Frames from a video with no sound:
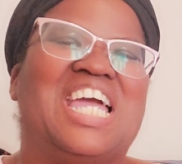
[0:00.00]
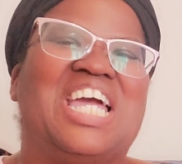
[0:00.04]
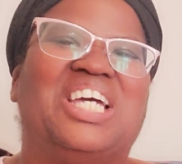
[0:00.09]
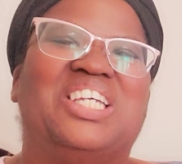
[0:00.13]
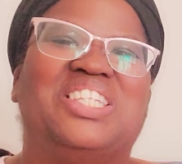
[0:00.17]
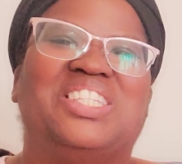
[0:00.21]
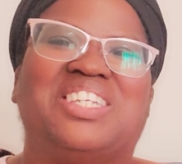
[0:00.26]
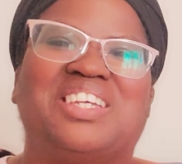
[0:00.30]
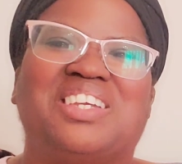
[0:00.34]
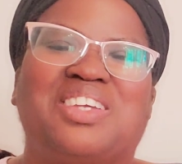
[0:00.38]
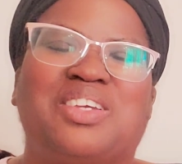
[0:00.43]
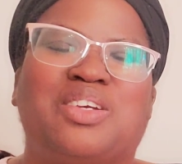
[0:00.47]

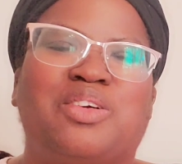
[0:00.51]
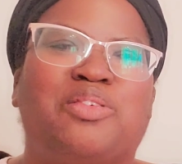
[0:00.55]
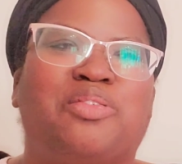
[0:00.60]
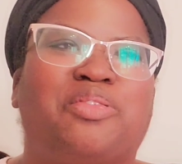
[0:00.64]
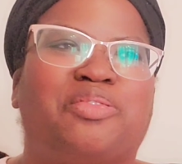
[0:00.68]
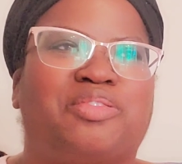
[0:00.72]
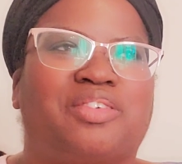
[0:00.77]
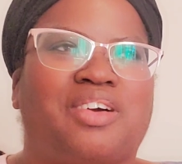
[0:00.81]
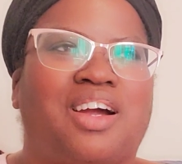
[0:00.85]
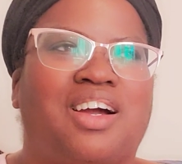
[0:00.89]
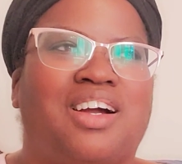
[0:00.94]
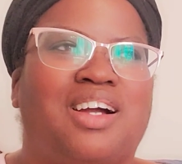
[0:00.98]
Do you
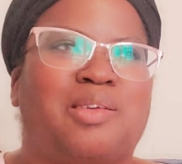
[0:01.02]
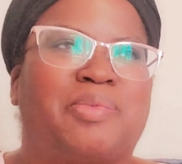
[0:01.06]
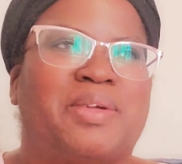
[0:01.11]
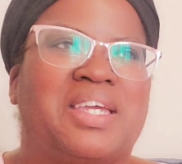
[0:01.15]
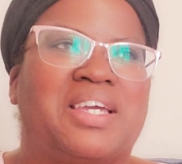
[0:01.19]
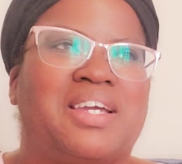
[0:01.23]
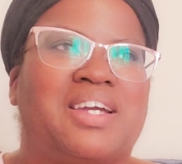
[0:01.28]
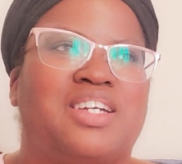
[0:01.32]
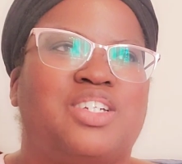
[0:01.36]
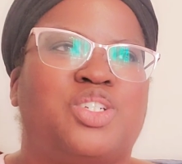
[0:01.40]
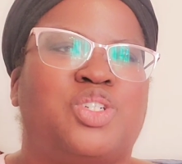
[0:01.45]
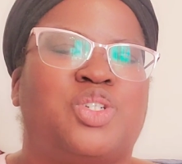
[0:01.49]
frog
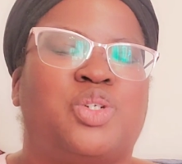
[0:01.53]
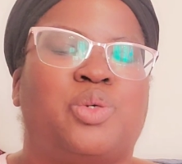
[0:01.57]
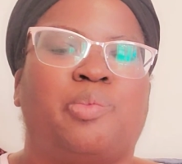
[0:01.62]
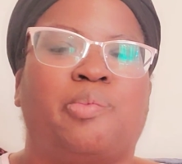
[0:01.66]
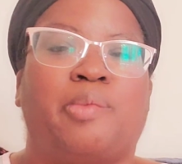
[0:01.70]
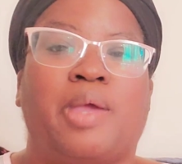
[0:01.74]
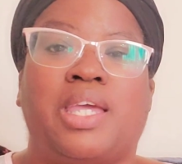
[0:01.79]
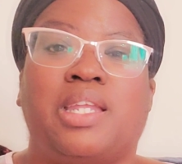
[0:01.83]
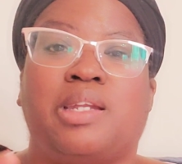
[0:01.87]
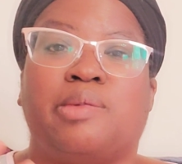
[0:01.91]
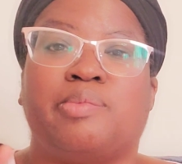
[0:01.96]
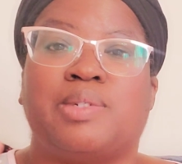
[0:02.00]
because you
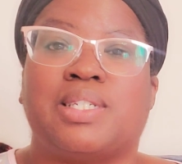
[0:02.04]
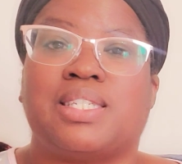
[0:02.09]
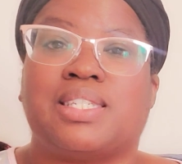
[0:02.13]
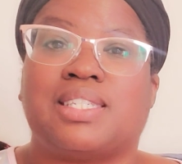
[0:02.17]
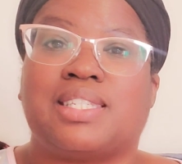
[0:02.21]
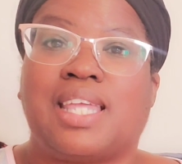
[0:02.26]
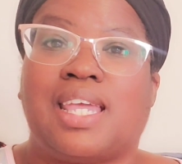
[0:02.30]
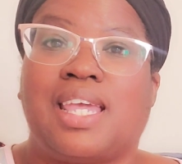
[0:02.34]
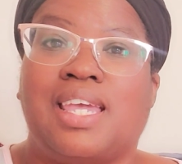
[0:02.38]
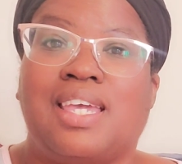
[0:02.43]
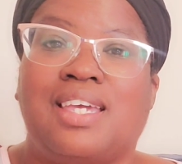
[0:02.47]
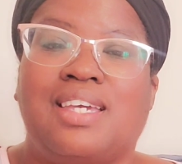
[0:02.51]
made a
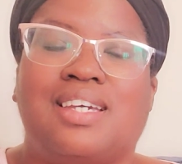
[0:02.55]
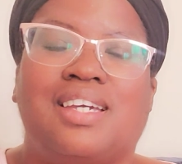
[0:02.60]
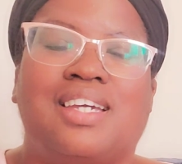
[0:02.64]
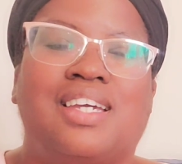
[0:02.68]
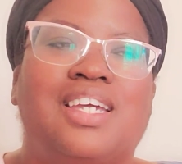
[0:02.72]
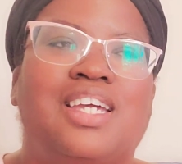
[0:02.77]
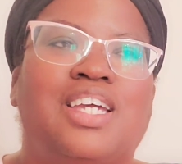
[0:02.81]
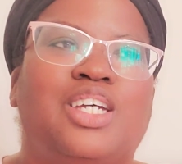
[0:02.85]
mistake?